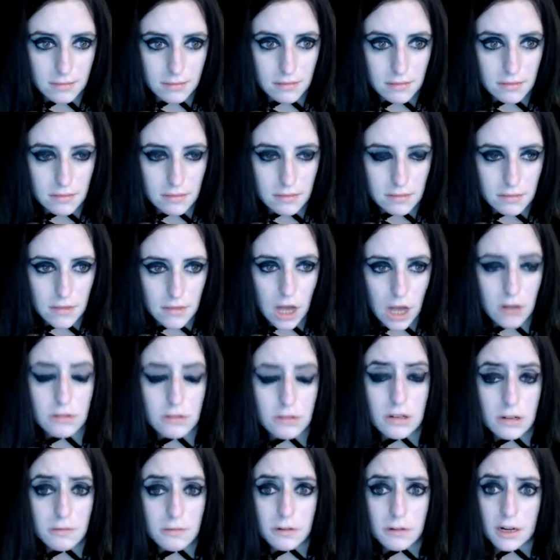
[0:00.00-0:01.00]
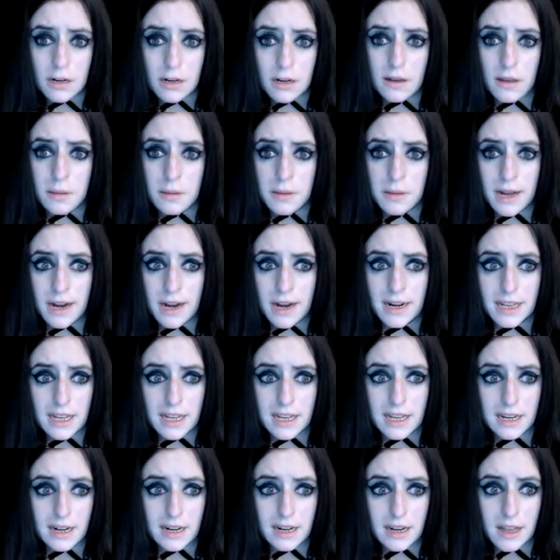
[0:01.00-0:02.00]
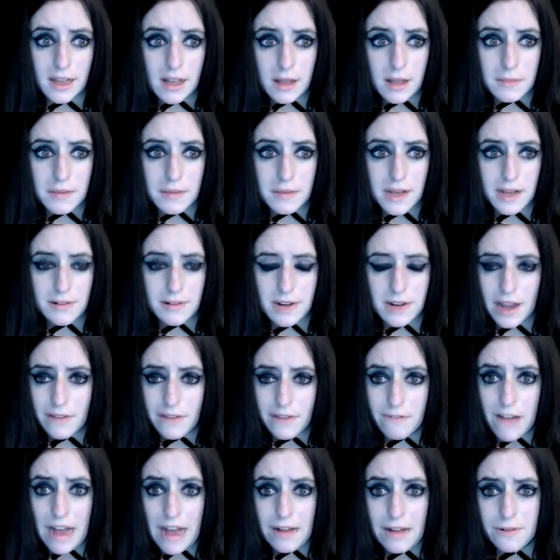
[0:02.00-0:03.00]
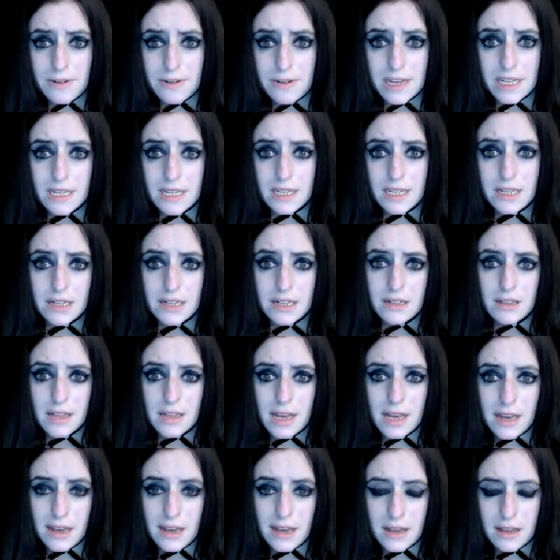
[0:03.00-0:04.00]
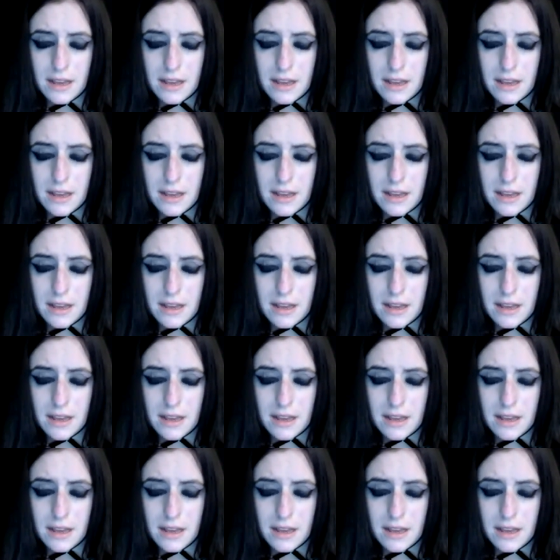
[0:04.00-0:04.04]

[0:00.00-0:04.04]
Oh, don't worry about it, Hellbound. I found it. Like,